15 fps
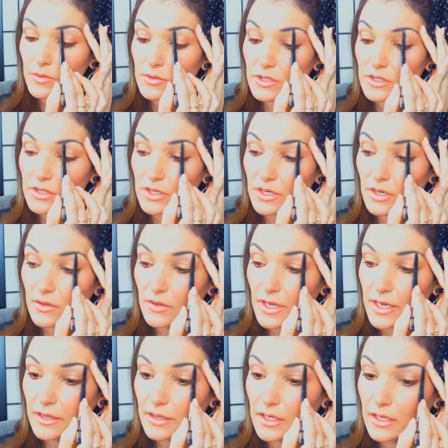I'm just going to
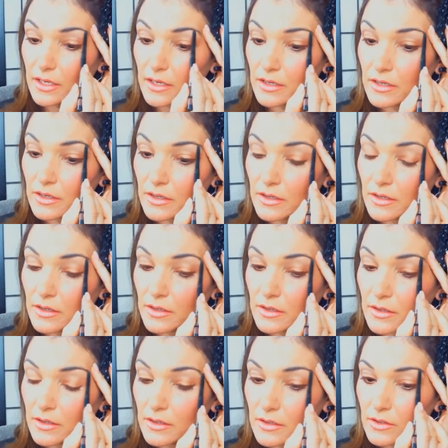lightly
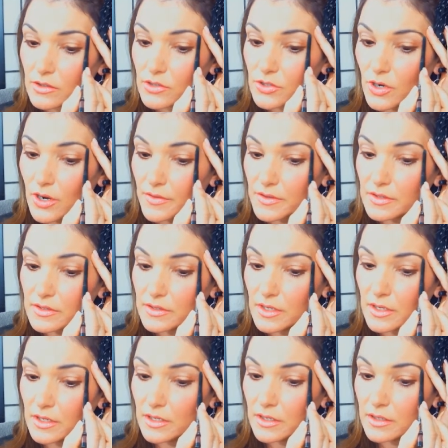draw this
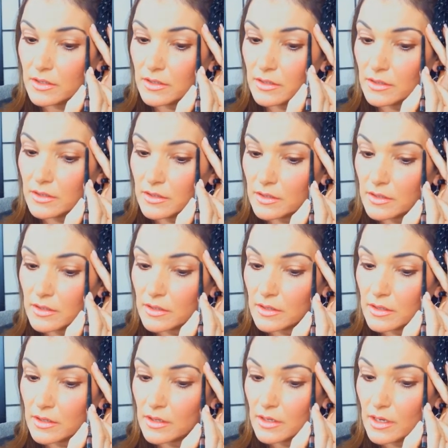in,
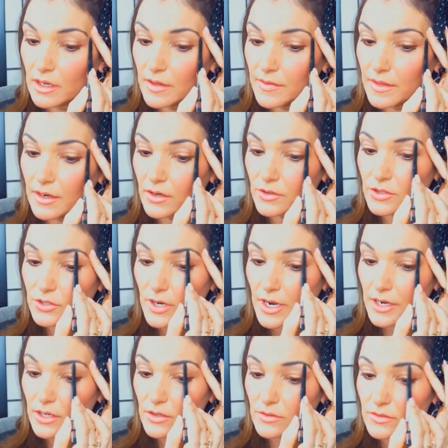and then I'll try to
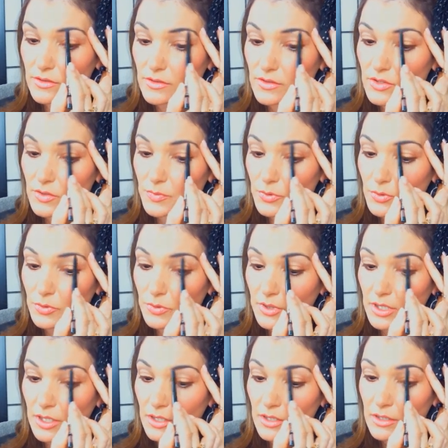use this
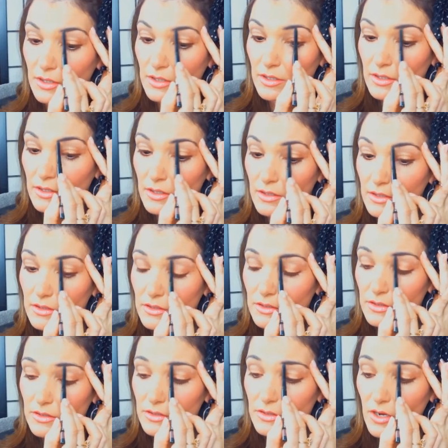spoolie to
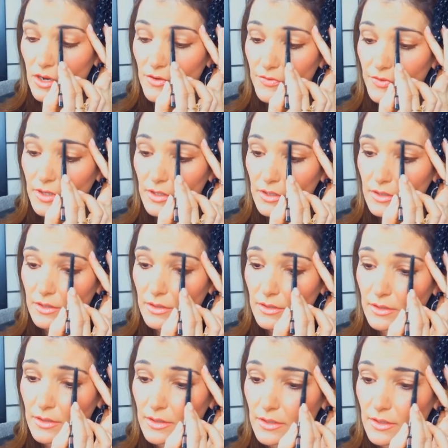soften.
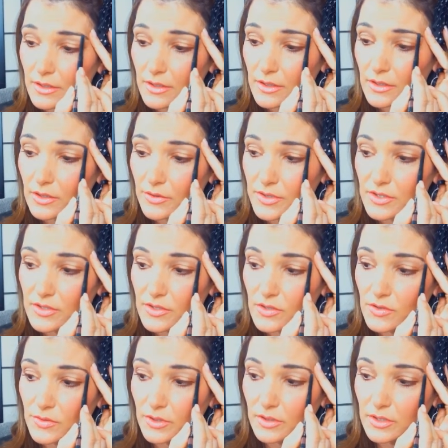Oh, this
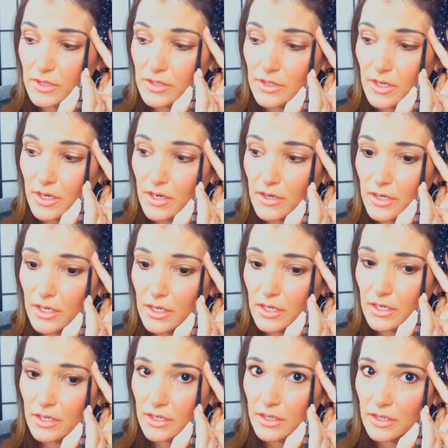is really scary.
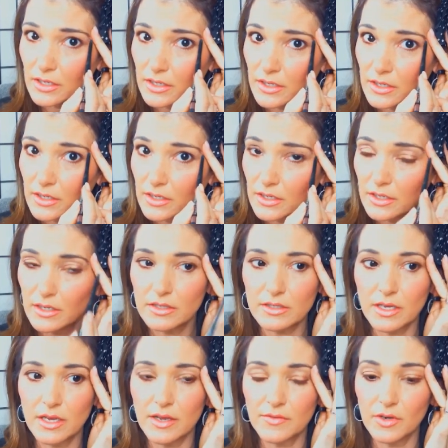I
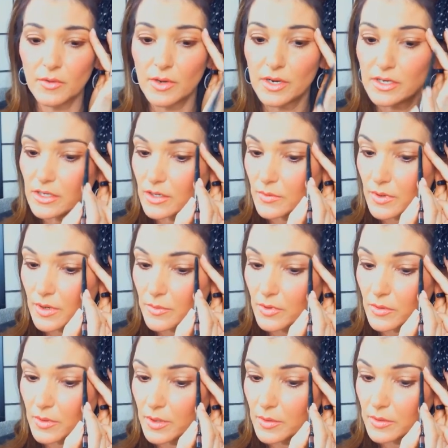have no idea where I'm
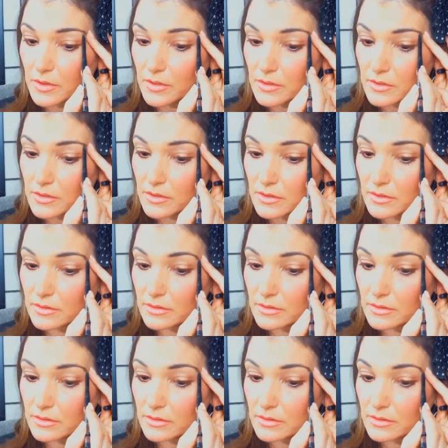going with this.